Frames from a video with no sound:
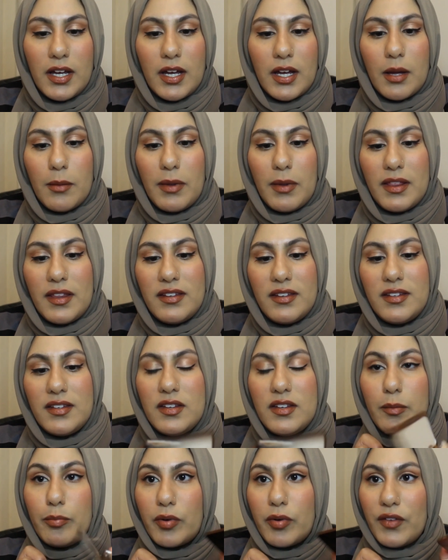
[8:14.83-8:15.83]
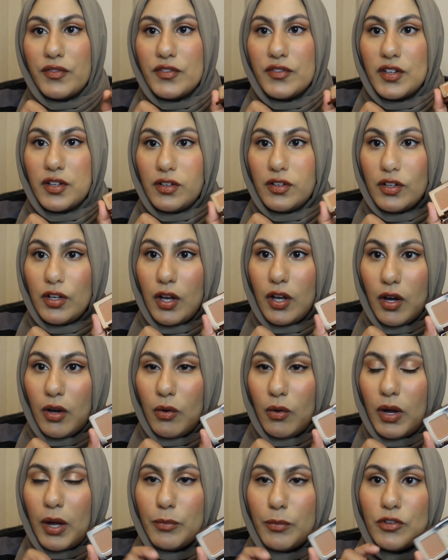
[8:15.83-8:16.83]
This is the Bronzong Glow.
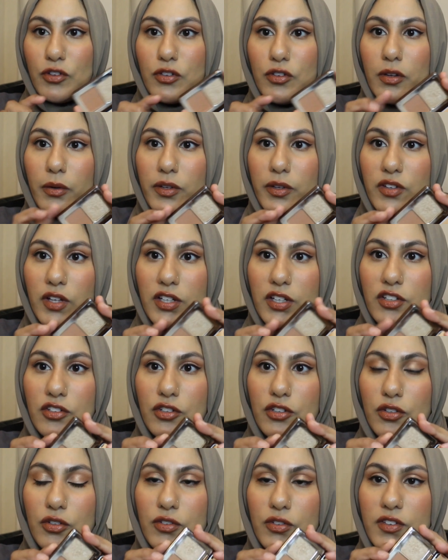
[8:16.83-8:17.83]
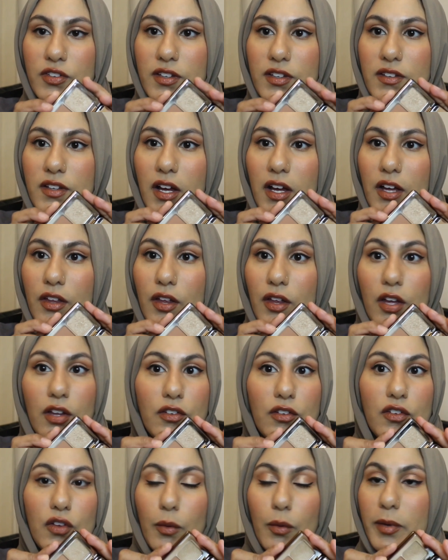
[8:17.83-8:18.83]
I was so excited to use this. I heard
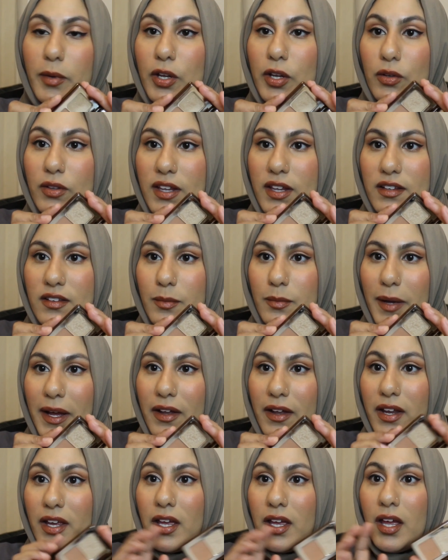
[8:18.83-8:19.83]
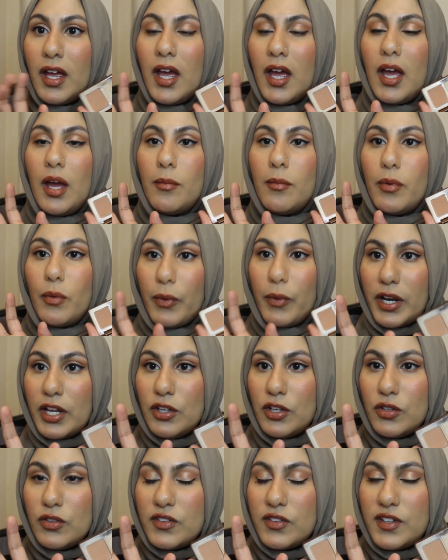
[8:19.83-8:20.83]
so many good things about it, but when I
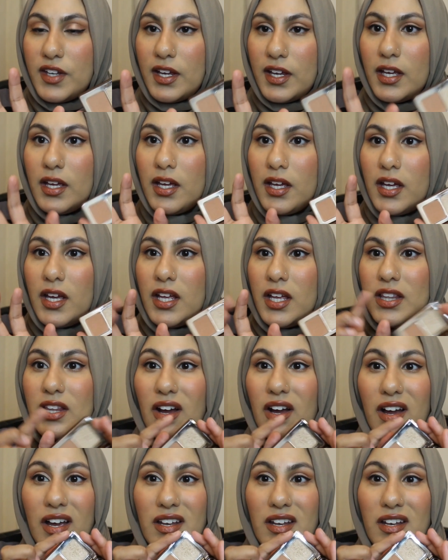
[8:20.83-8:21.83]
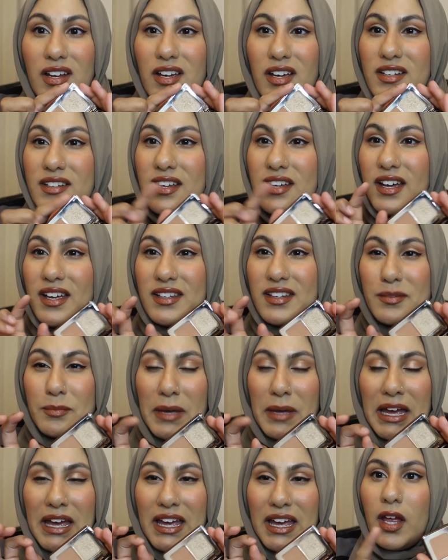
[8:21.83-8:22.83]
used it, the highlighter is
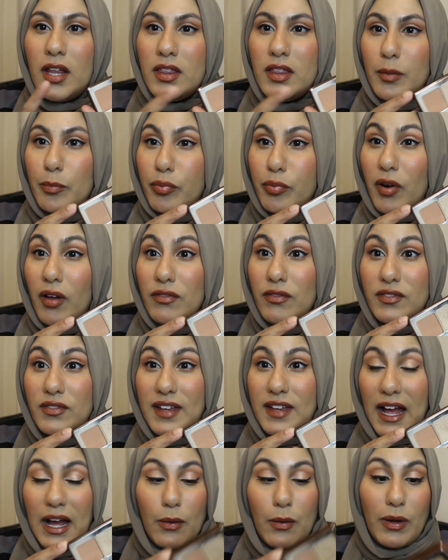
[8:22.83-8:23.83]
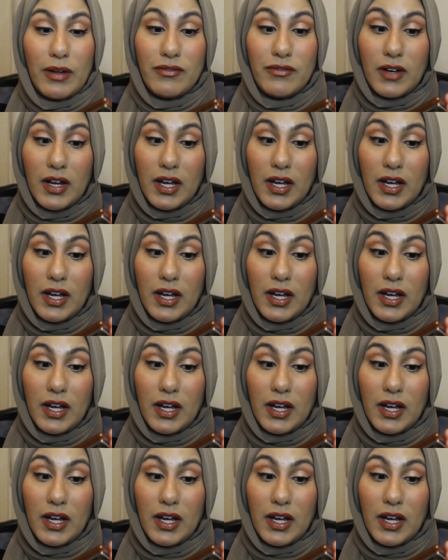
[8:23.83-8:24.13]
made. The bronzer, however,